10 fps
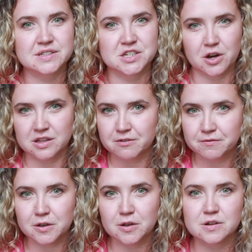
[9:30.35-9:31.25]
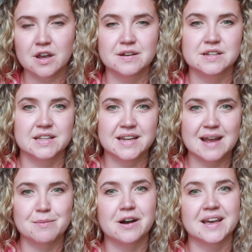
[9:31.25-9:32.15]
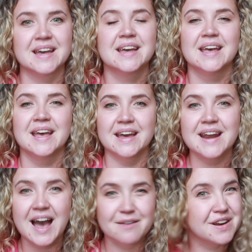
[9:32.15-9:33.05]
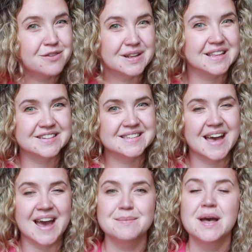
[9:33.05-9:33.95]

enjoying the food, going to the night market, and having a really good time.